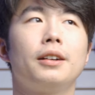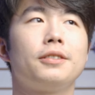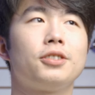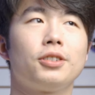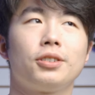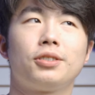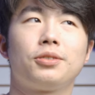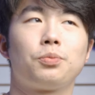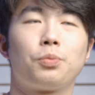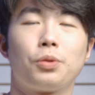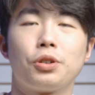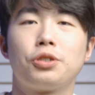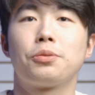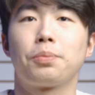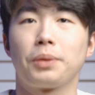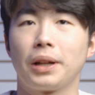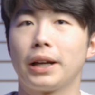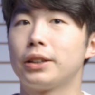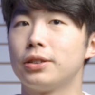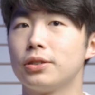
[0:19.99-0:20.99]
just
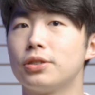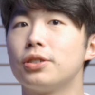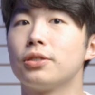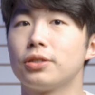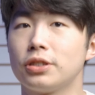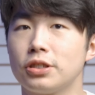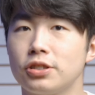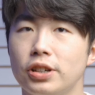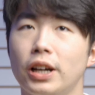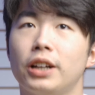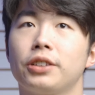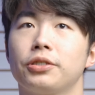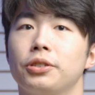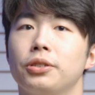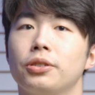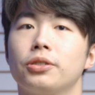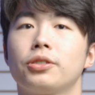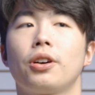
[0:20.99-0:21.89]
which blade to choose in general.